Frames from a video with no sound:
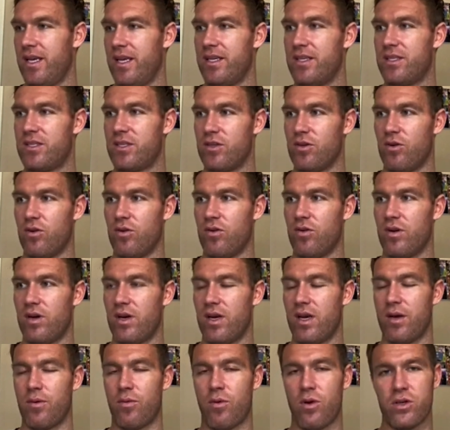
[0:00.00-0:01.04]
So
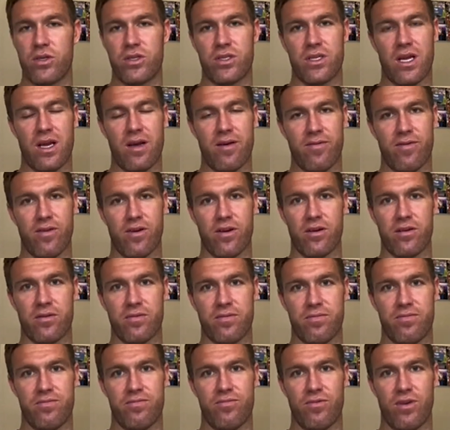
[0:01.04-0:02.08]
I watched that
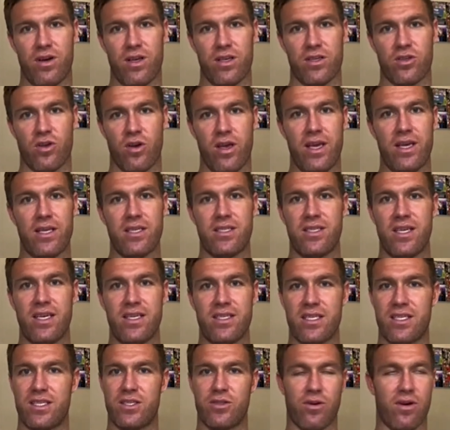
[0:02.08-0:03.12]
it's got 8
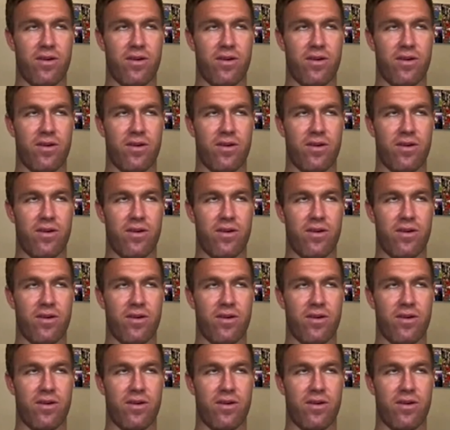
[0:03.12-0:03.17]
seasons,